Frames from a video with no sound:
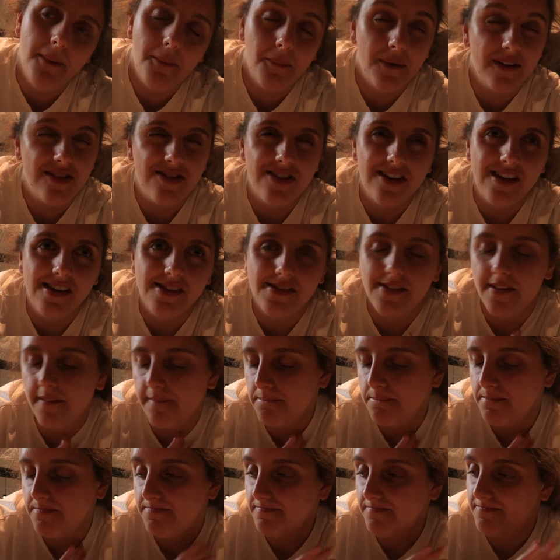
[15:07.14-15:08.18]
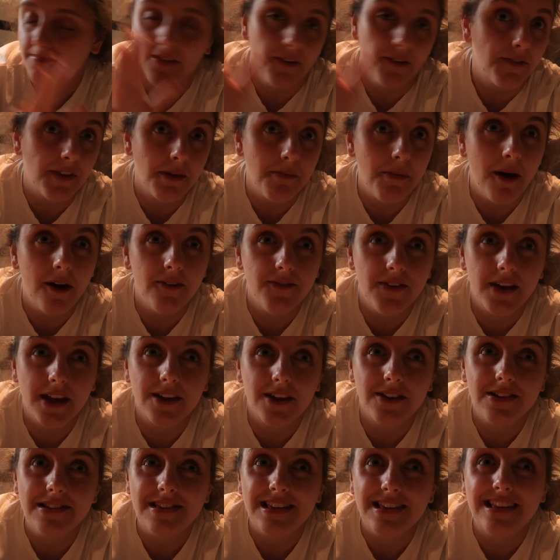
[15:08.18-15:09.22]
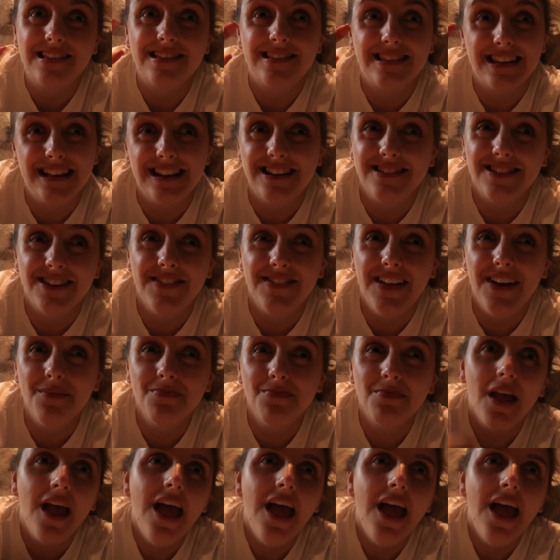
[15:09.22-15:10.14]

which is obviously perfect because it's dinner time now.